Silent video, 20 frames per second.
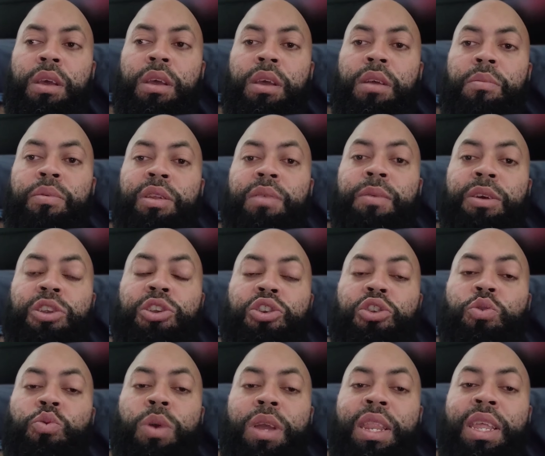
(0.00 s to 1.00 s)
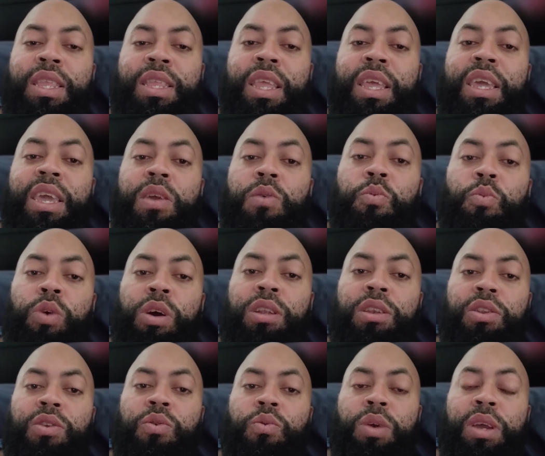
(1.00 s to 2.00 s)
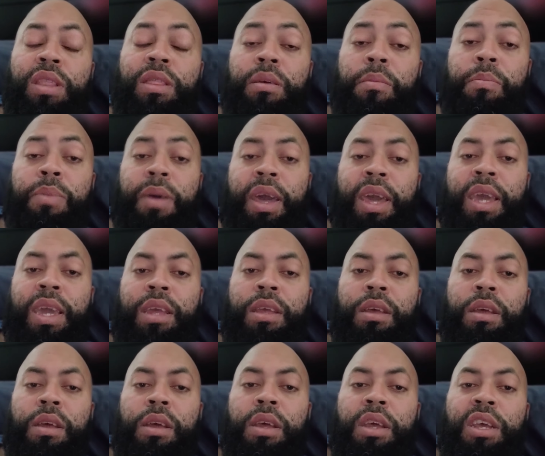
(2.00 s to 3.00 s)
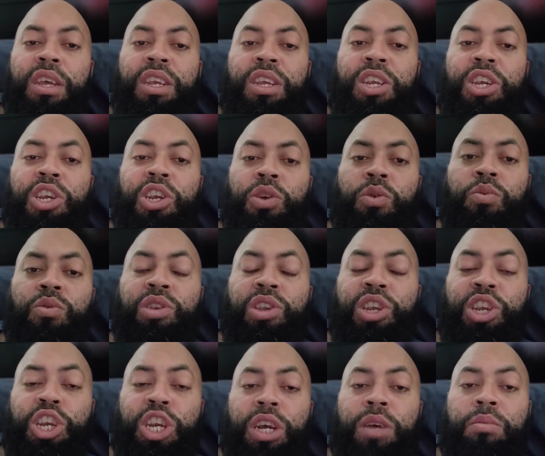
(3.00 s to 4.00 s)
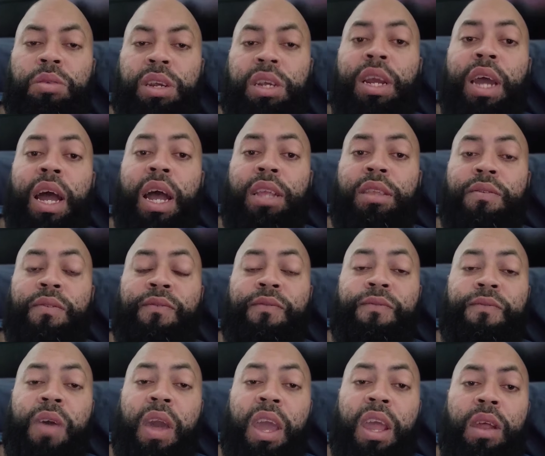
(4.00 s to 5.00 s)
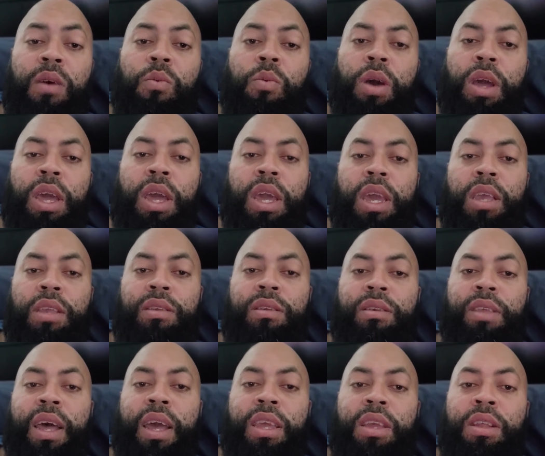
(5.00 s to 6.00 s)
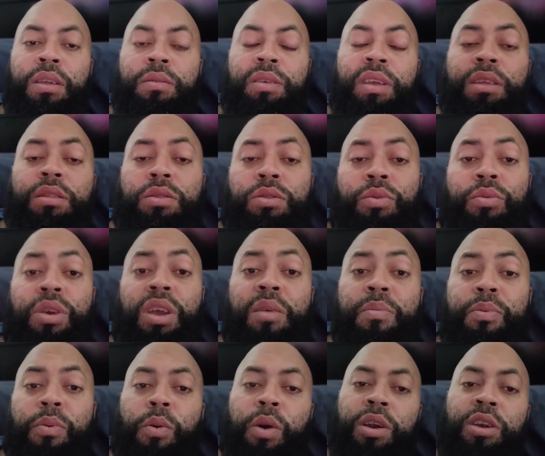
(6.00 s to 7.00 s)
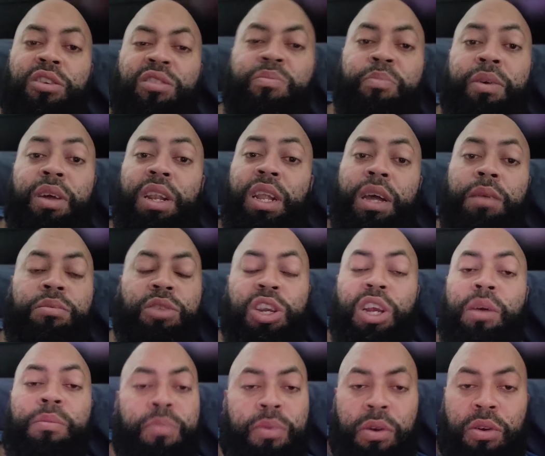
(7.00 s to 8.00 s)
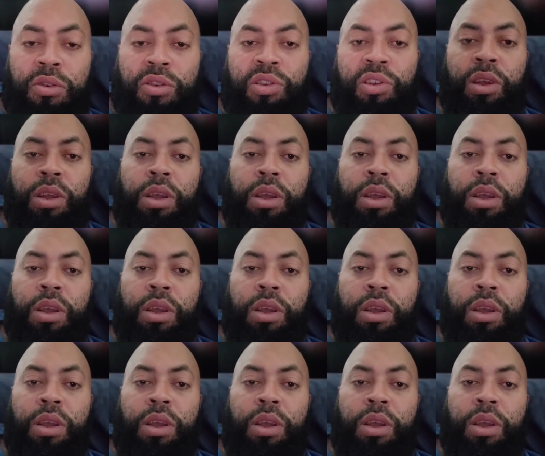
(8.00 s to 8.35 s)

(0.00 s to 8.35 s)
pretty much do anything he want to in the paint, shoots jump shots, fadeaways, like you know I'm saying, three pointers, pull up jumpers.